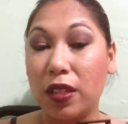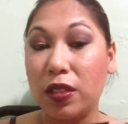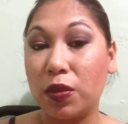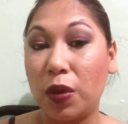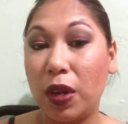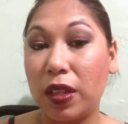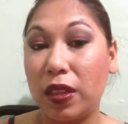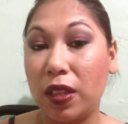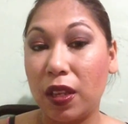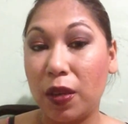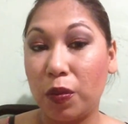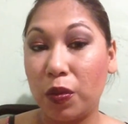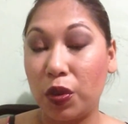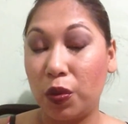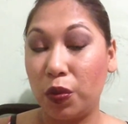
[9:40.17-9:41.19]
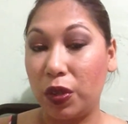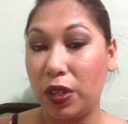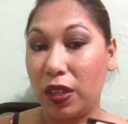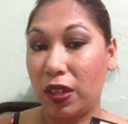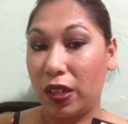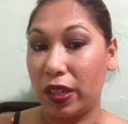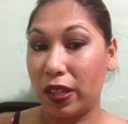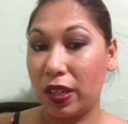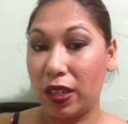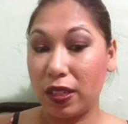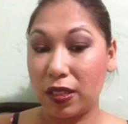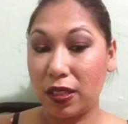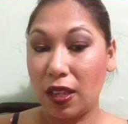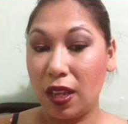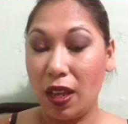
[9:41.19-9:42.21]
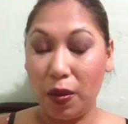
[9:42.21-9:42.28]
So I think I'm gonna work on that next.